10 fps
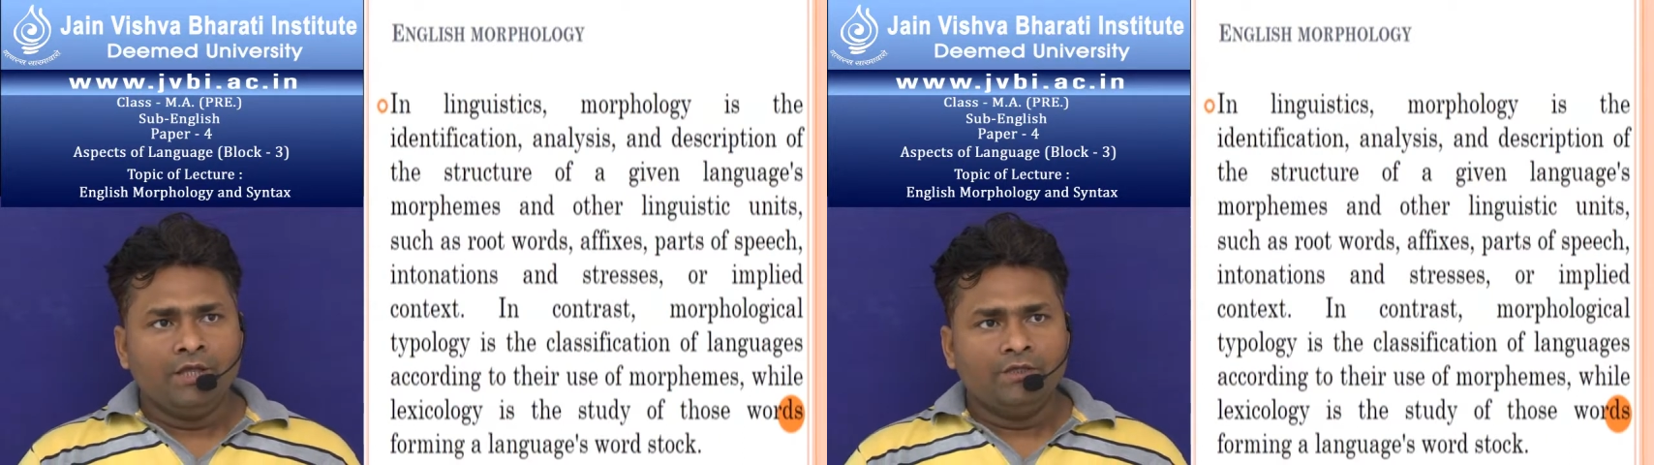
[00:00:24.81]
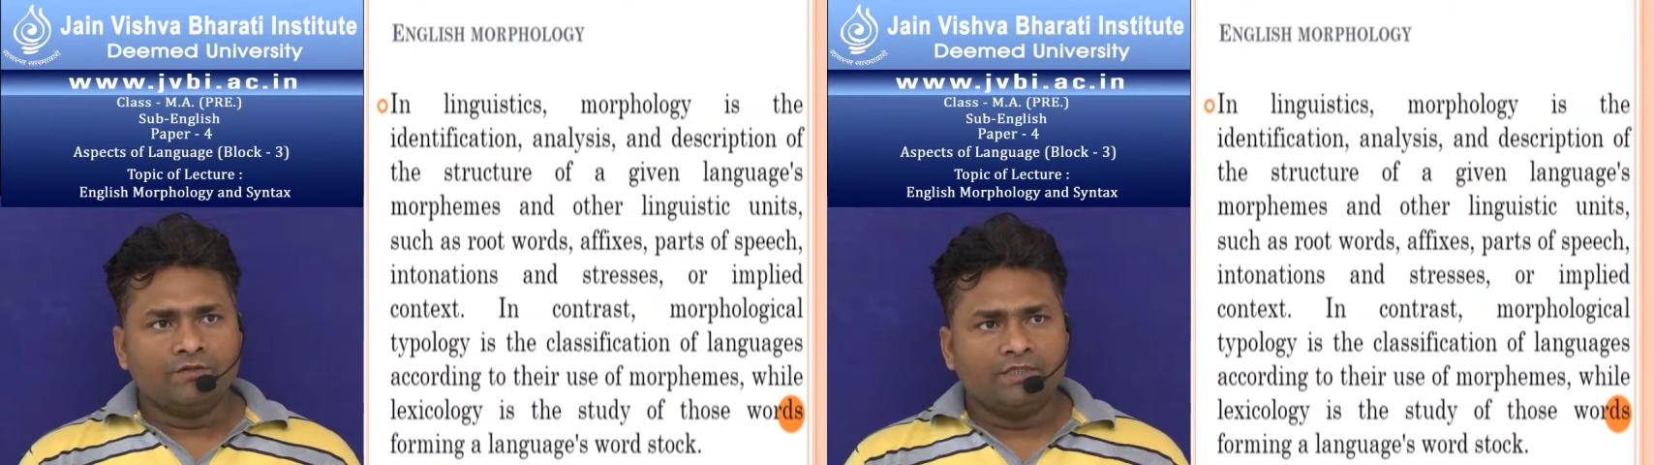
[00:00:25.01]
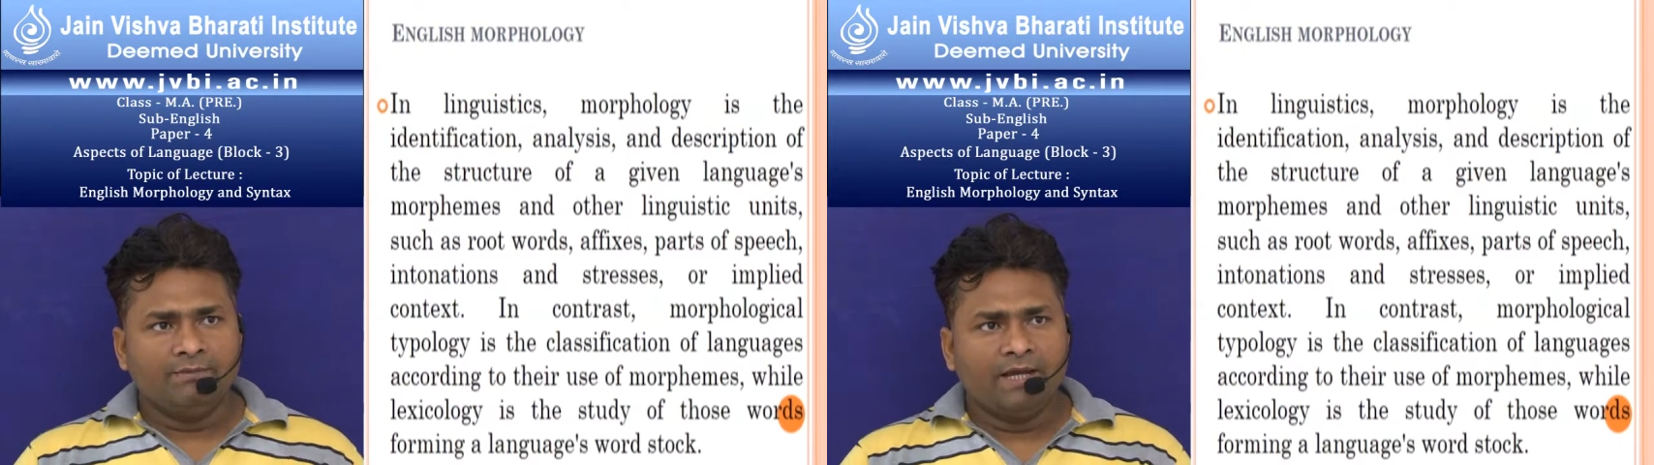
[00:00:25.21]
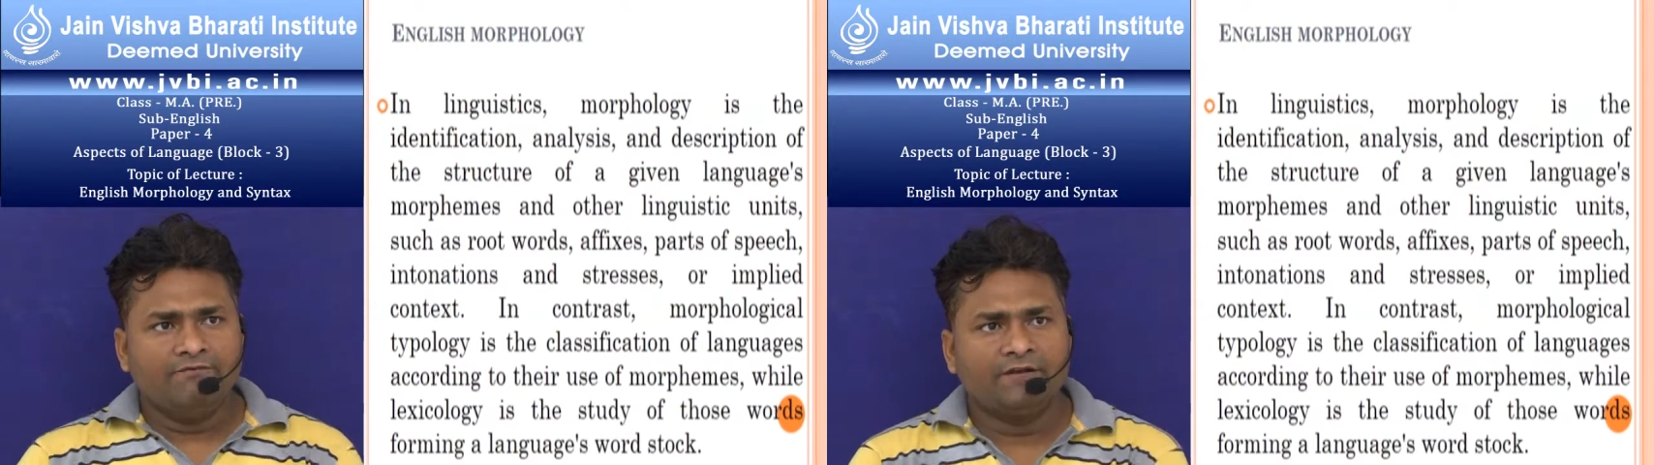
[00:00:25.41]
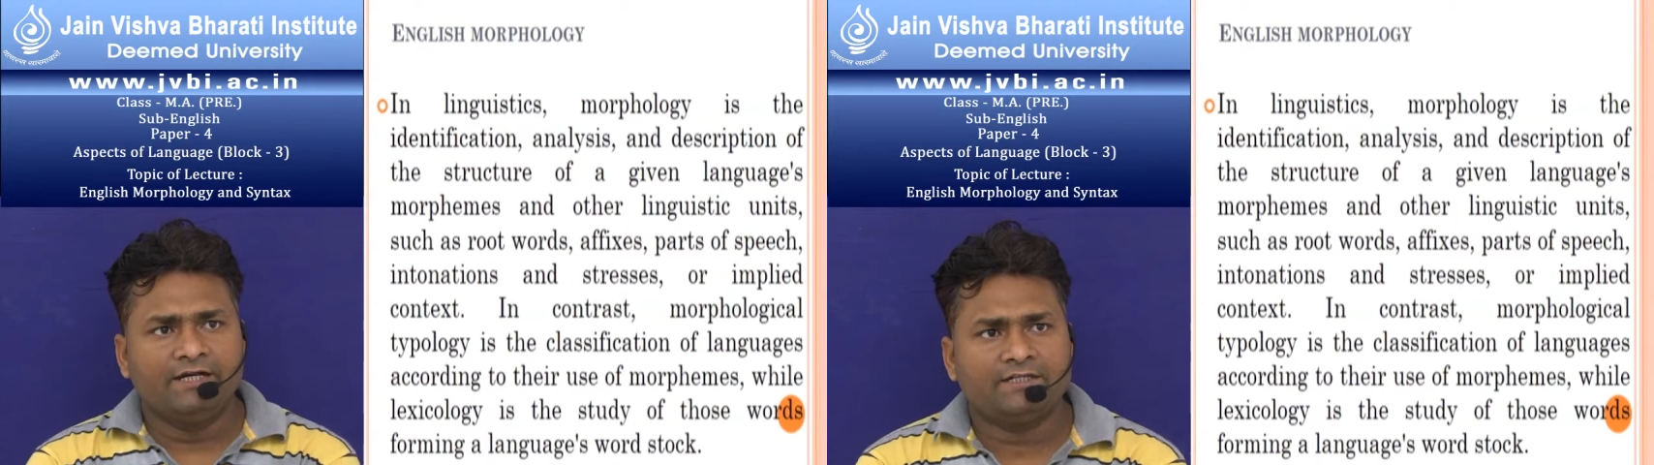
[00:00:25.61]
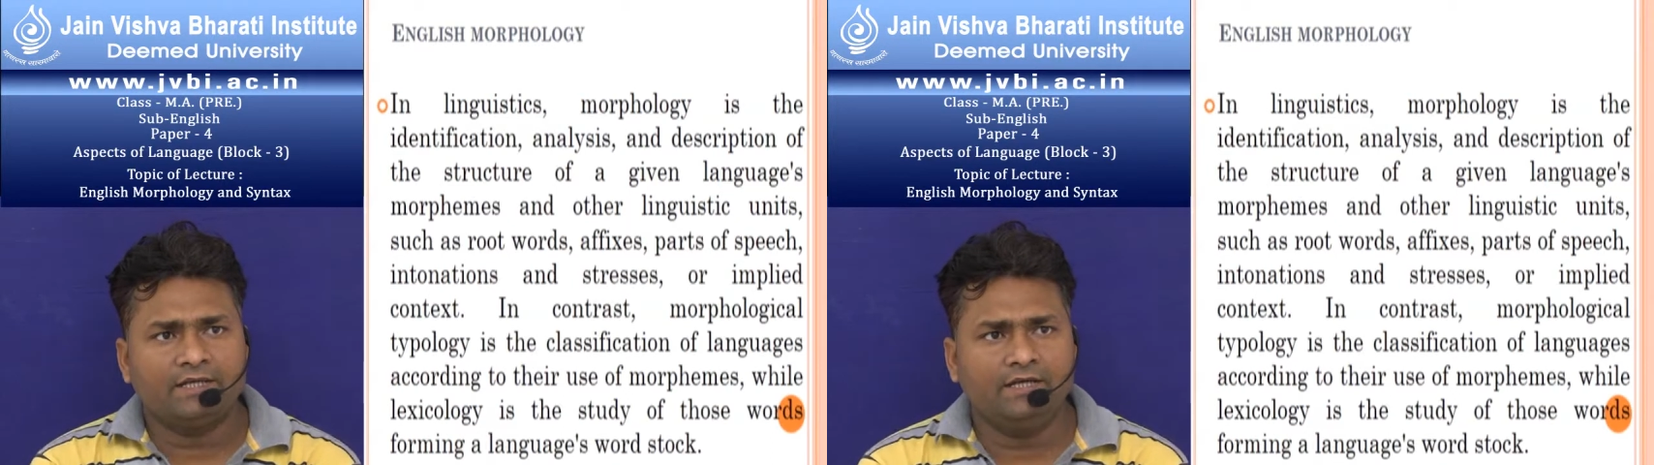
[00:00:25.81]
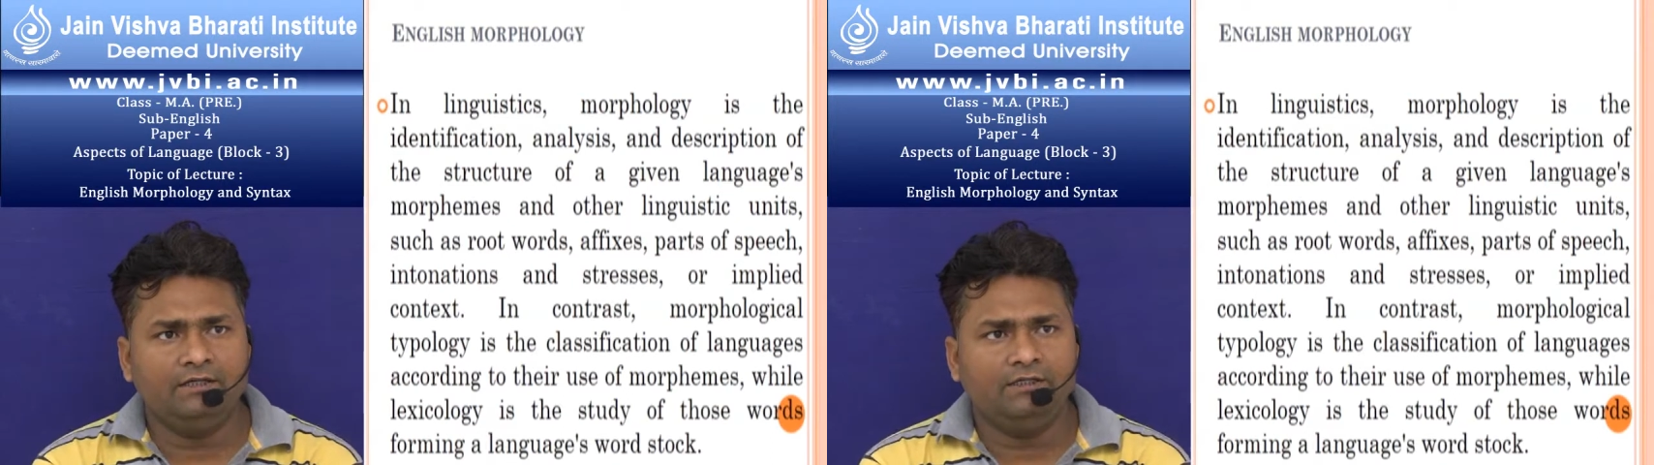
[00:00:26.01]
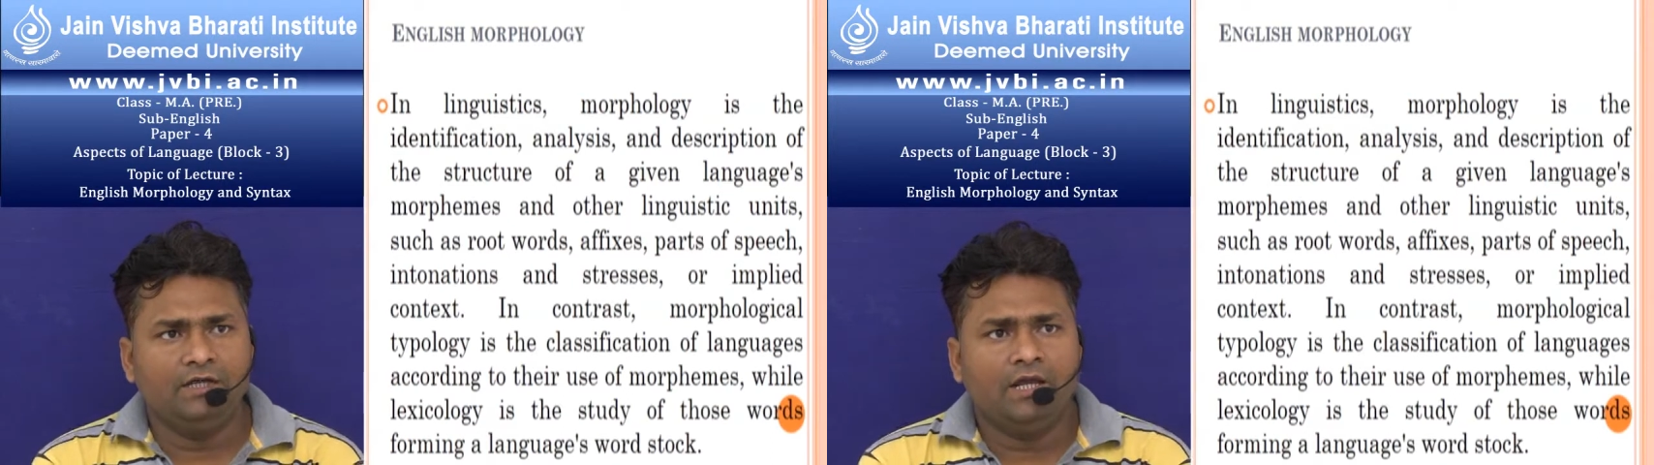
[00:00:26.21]
You see, my friends,
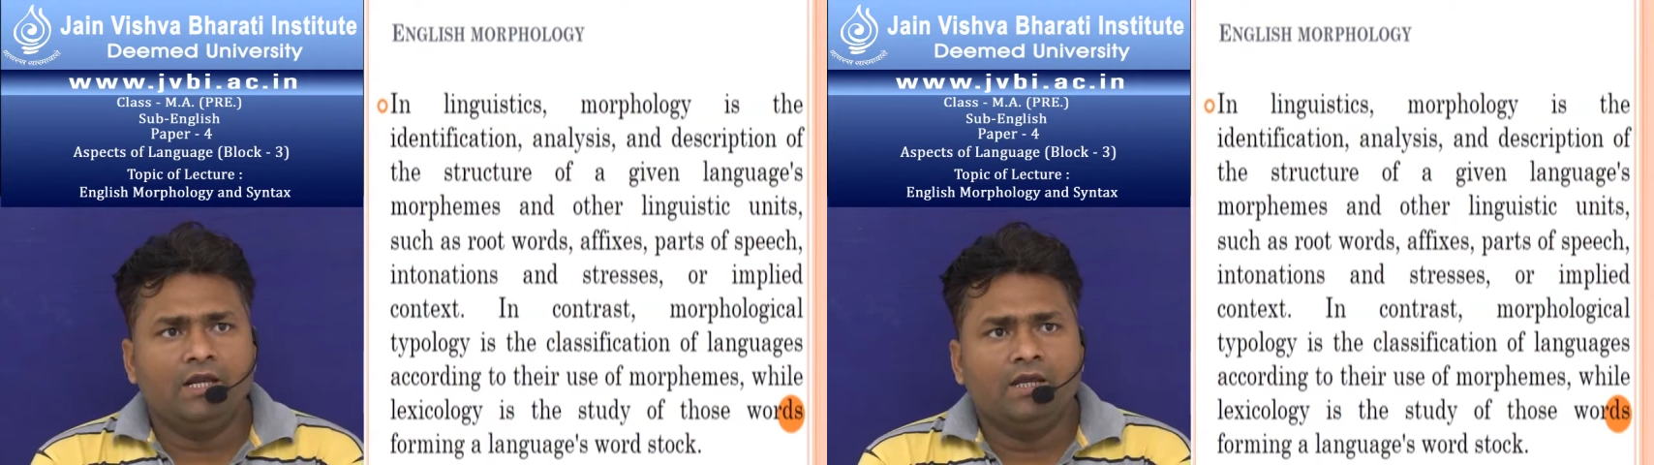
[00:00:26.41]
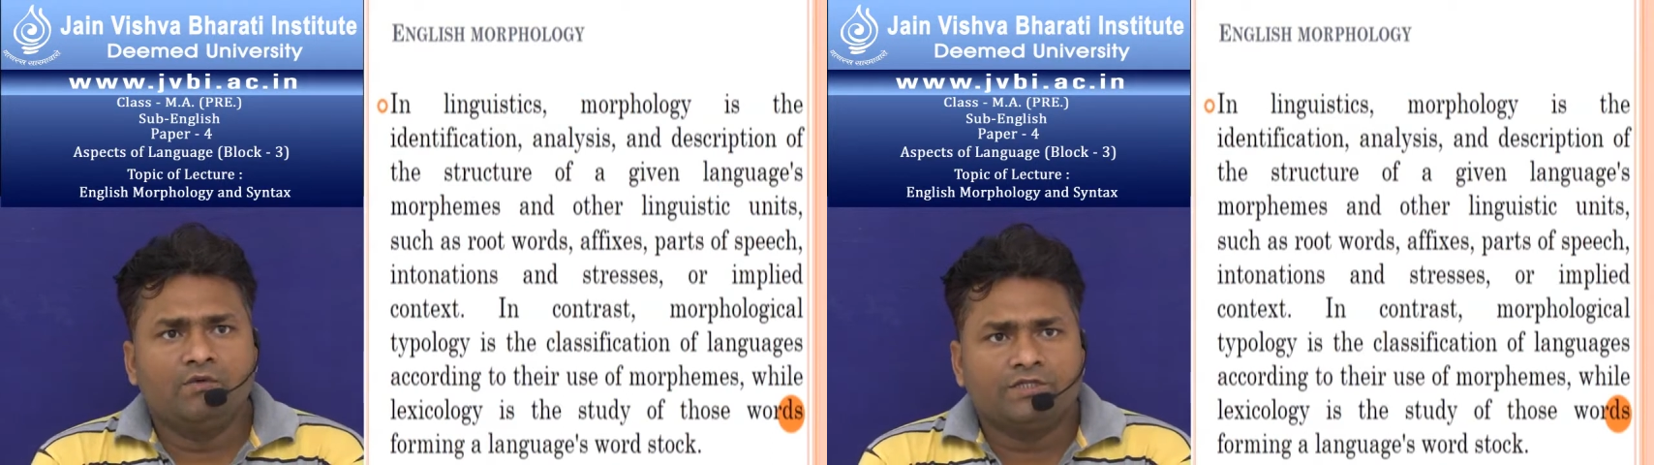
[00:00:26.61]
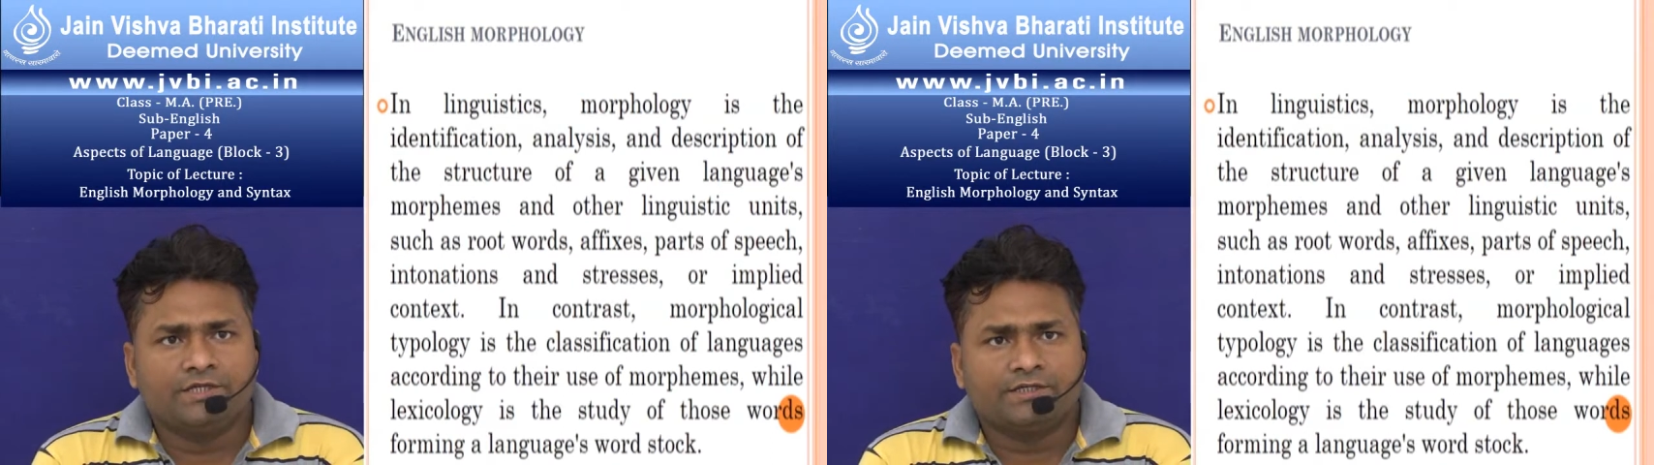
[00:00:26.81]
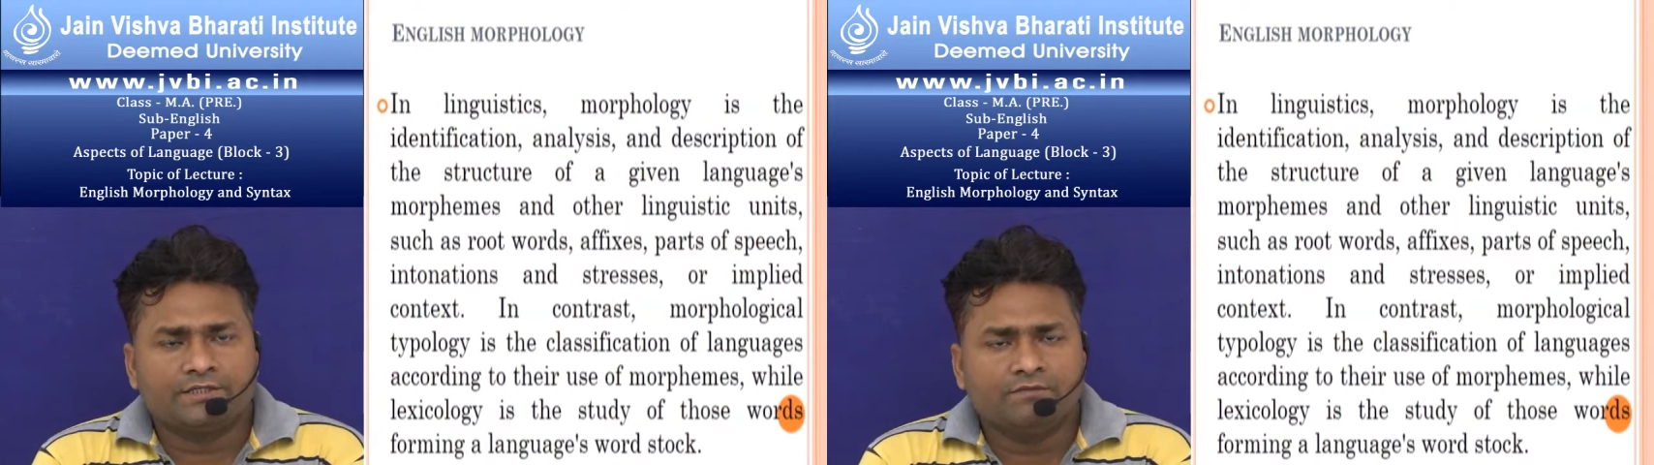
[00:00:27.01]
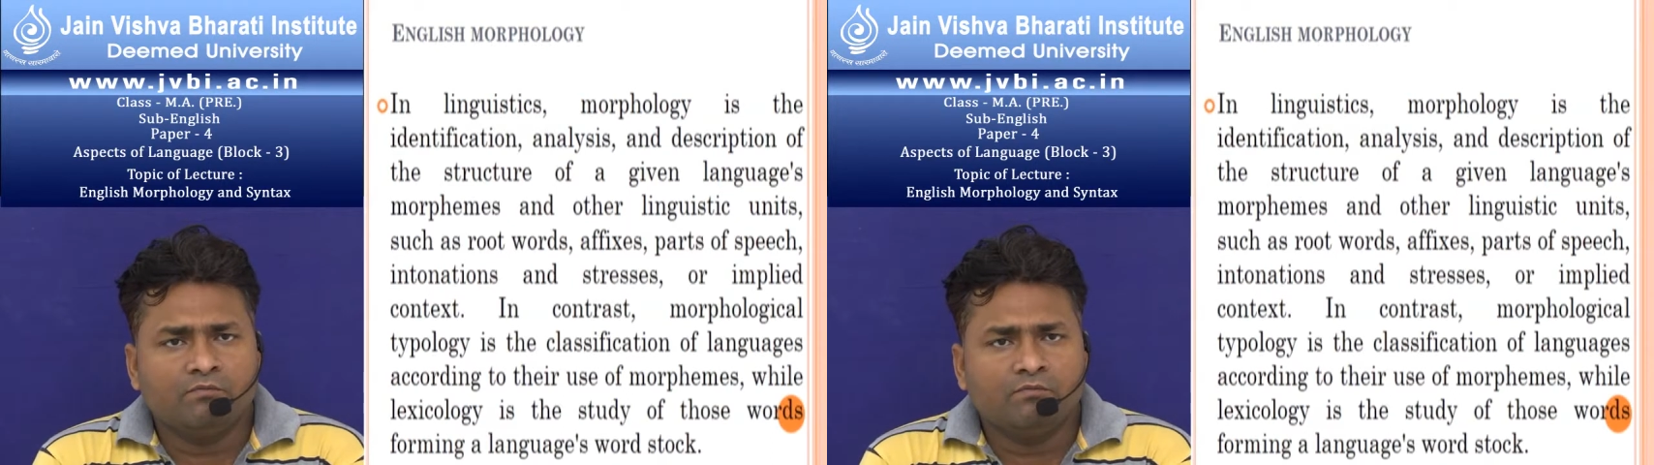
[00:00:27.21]
in linguistics,